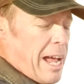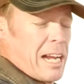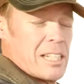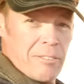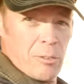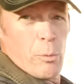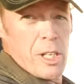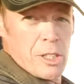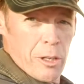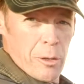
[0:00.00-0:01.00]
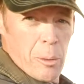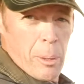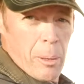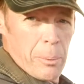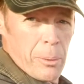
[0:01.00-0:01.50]
I actually have to reach under the
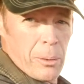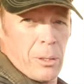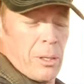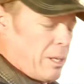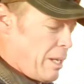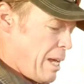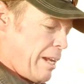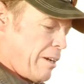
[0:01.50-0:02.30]
bumper, and